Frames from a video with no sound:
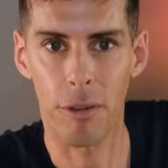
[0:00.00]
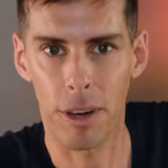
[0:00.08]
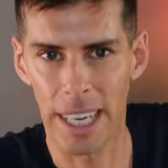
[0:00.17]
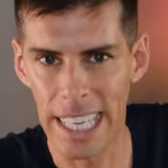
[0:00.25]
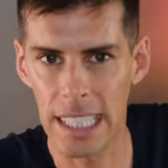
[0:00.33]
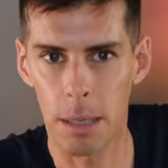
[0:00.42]
for
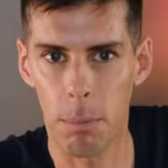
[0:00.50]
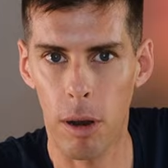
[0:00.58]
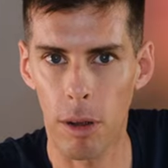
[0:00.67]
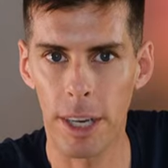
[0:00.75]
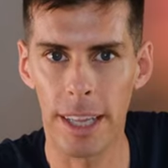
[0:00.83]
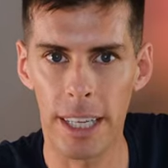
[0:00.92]
an easy
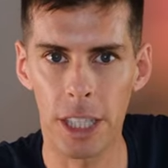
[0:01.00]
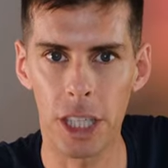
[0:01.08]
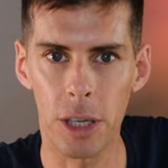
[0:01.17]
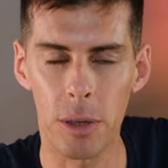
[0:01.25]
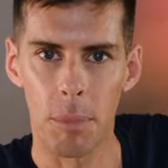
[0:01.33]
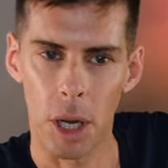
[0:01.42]
plod in the
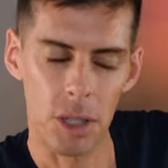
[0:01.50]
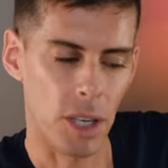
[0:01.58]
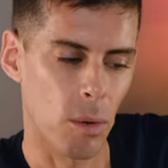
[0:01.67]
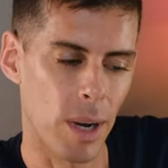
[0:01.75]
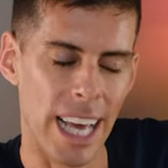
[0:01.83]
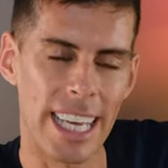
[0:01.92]
shoe, but
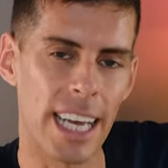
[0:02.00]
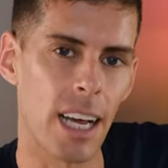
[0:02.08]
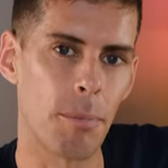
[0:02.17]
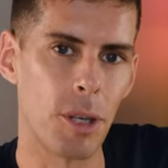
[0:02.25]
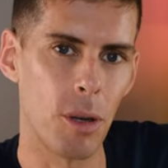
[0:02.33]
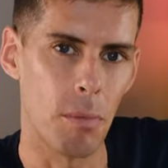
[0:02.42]
also when I get
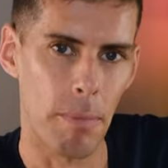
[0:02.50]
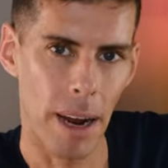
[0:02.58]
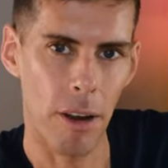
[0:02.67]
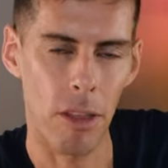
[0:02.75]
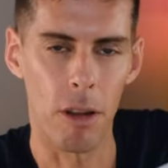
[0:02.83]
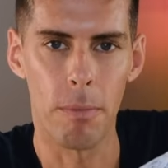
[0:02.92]
up to
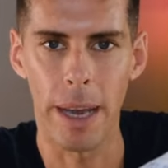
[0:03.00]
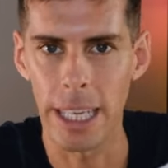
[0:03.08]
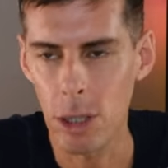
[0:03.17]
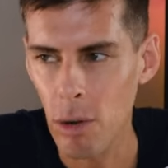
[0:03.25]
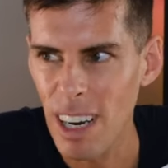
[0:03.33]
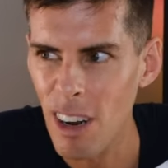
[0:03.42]
marathon
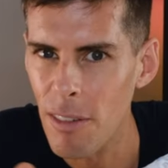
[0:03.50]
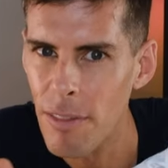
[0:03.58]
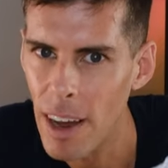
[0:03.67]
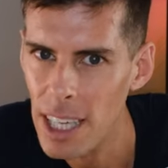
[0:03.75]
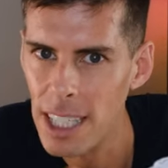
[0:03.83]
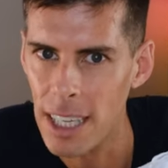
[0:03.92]
pace or a little
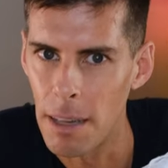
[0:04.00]
faster